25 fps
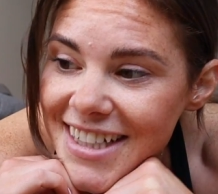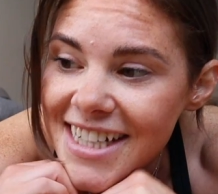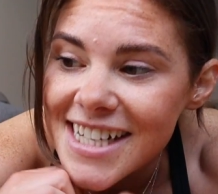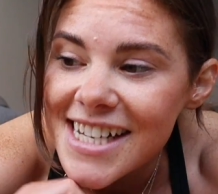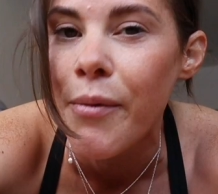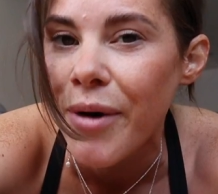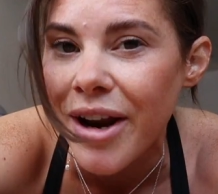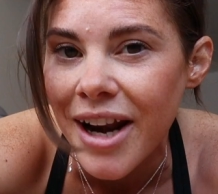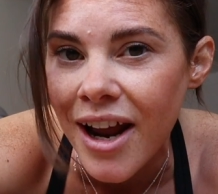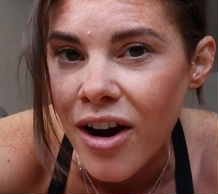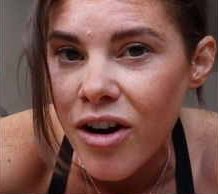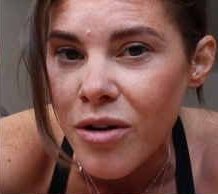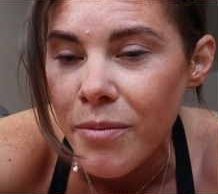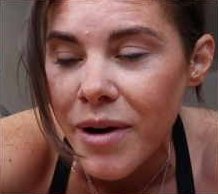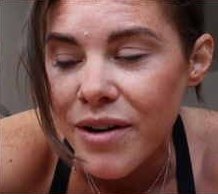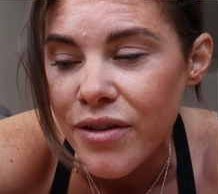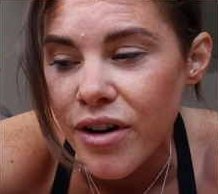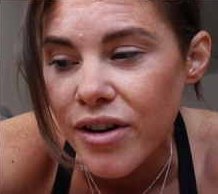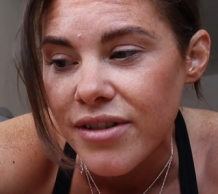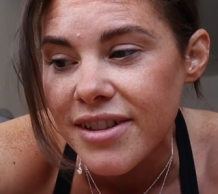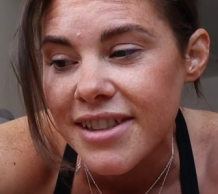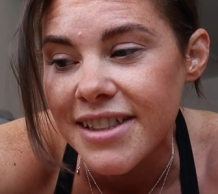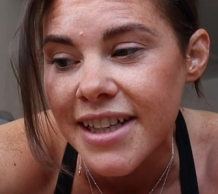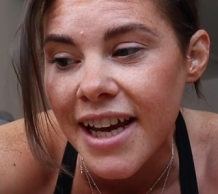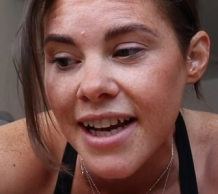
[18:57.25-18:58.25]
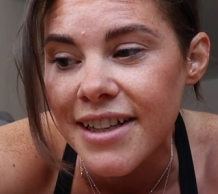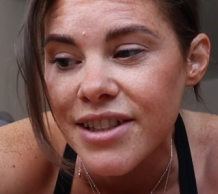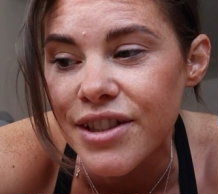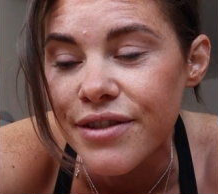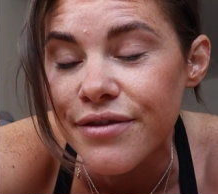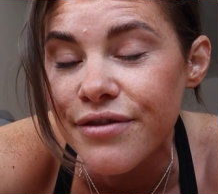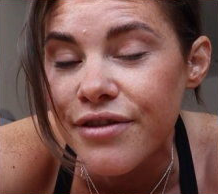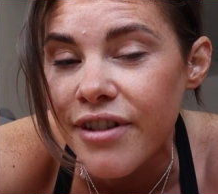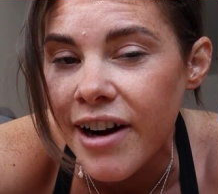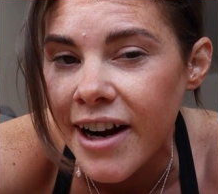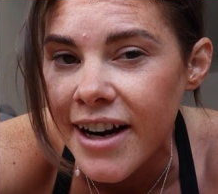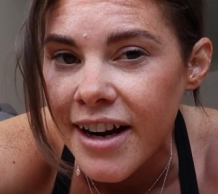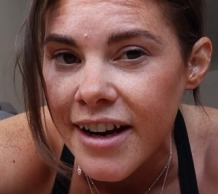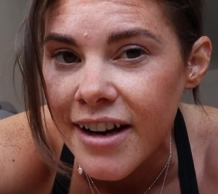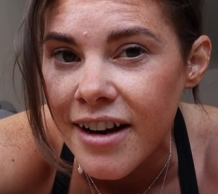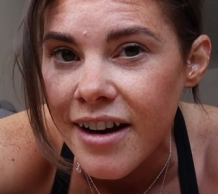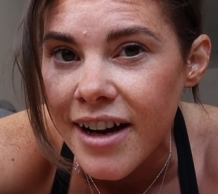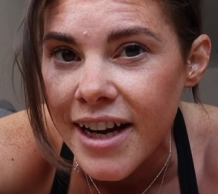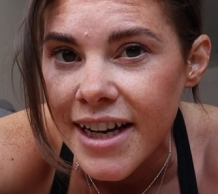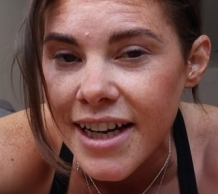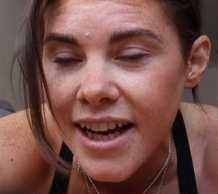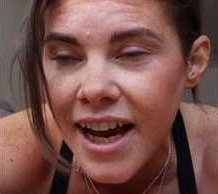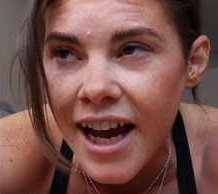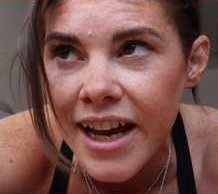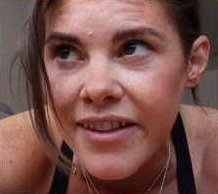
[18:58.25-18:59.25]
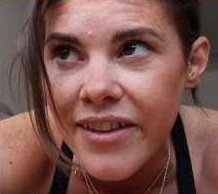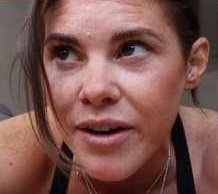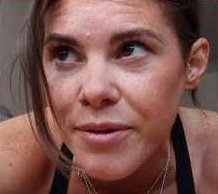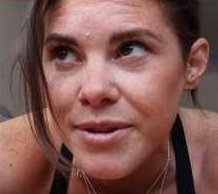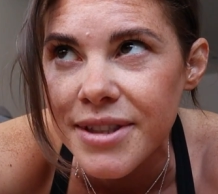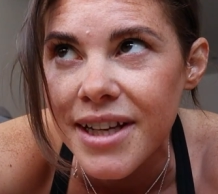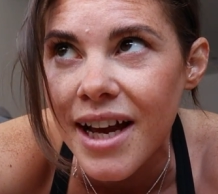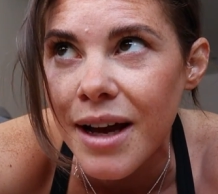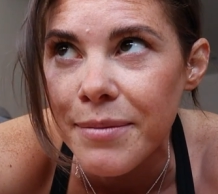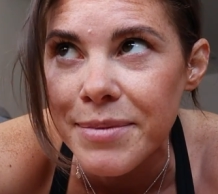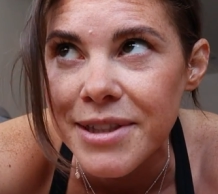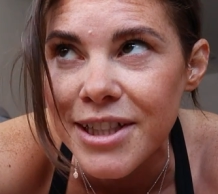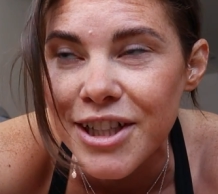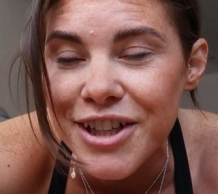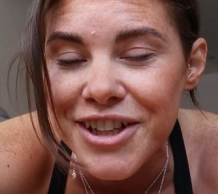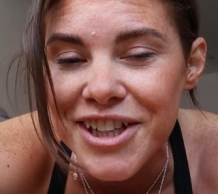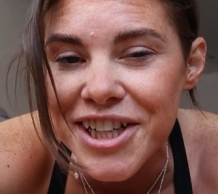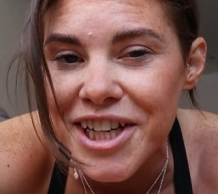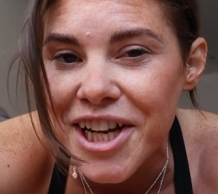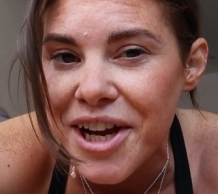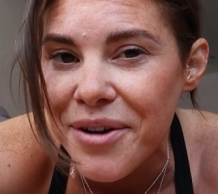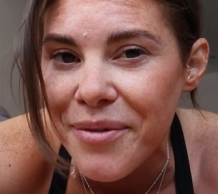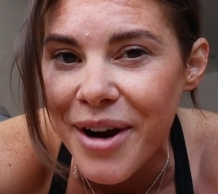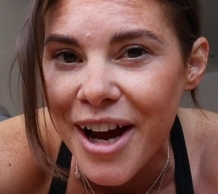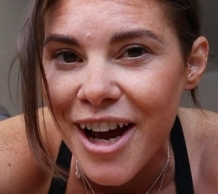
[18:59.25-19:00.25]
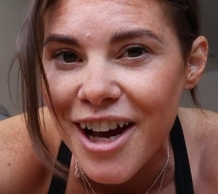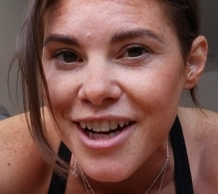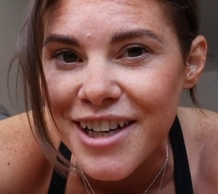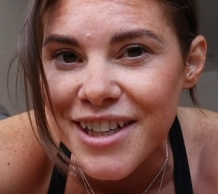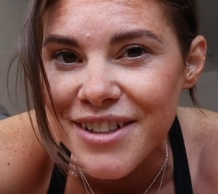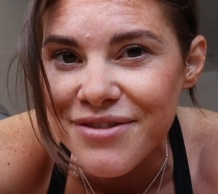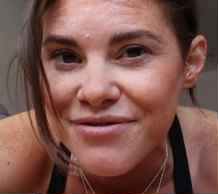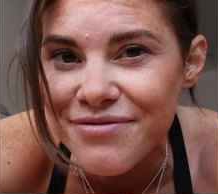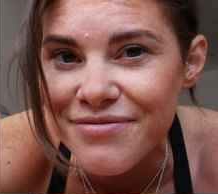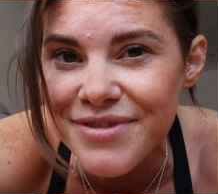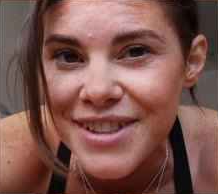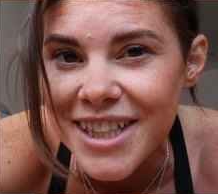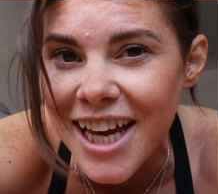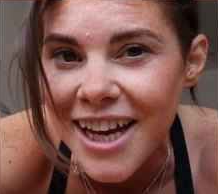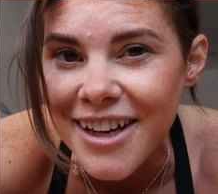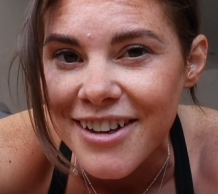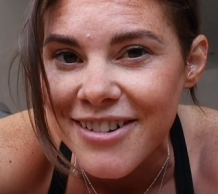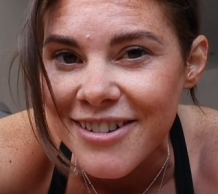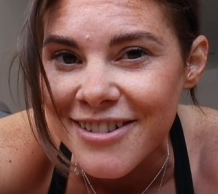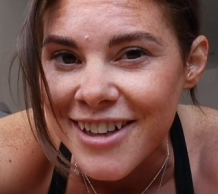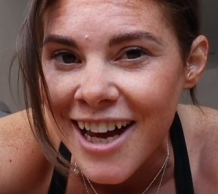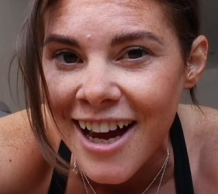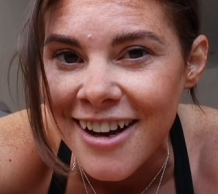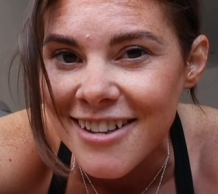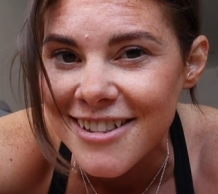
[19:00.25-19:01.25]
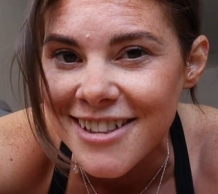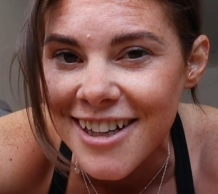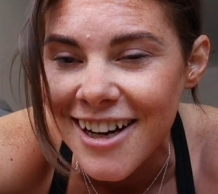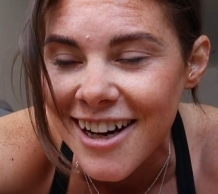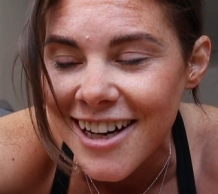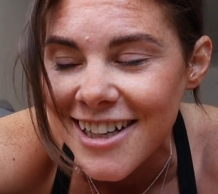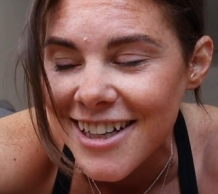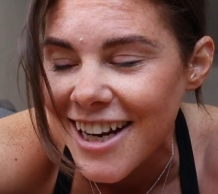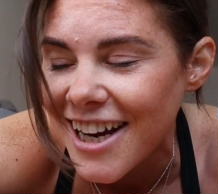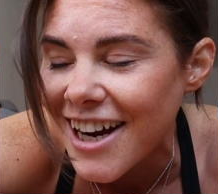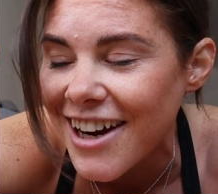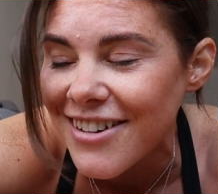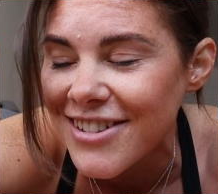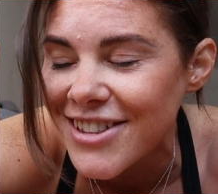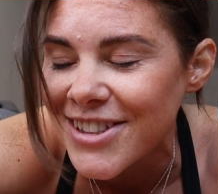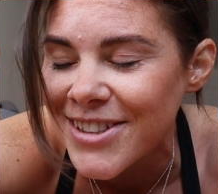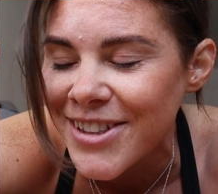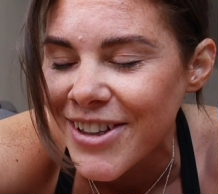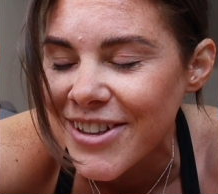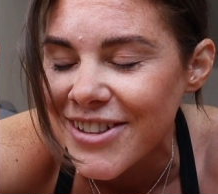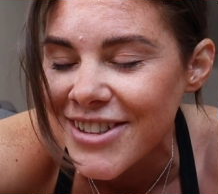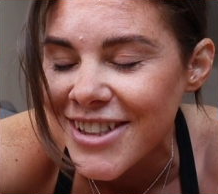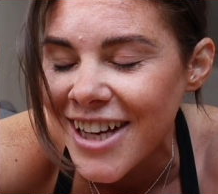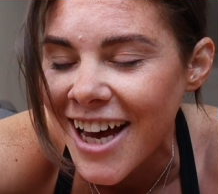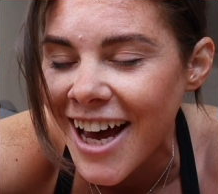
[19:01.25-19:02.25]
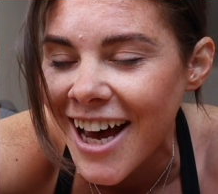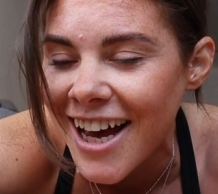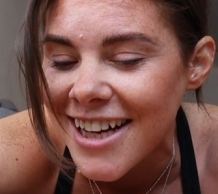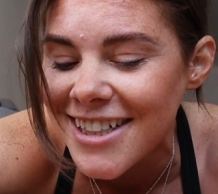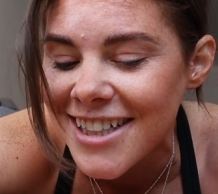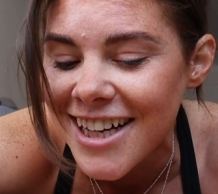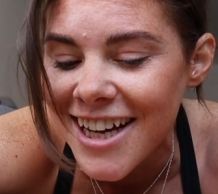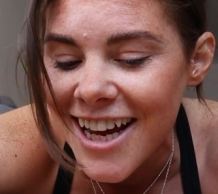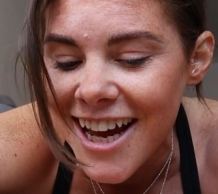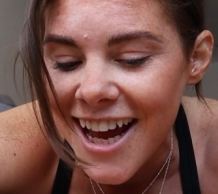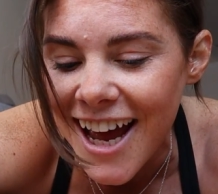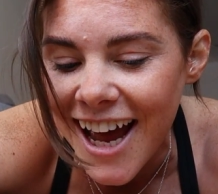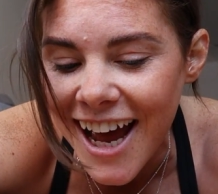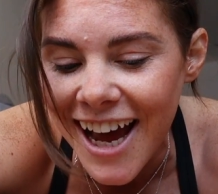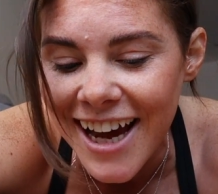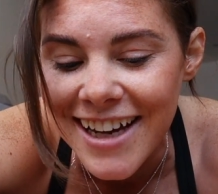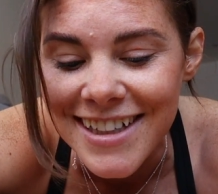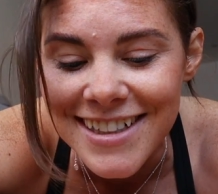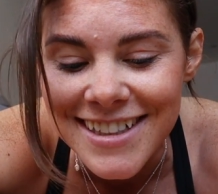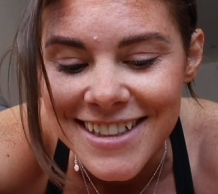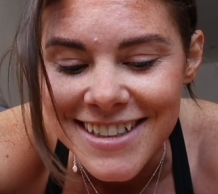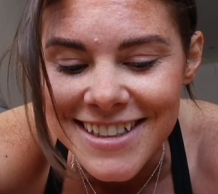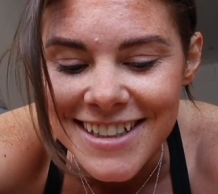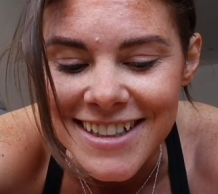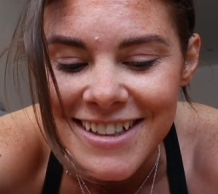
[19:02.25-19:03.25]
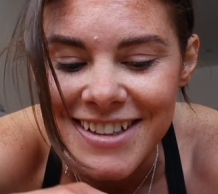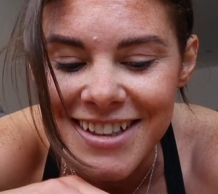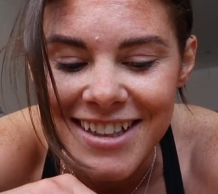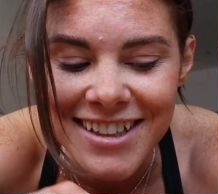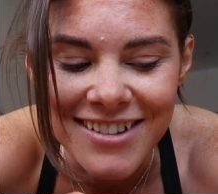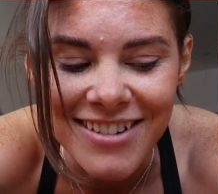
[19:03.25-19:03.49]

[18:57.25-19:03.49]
I went out on my roller skates on Friday night, and there was absolutely no way I could skate outside. Like, I was so scared, and the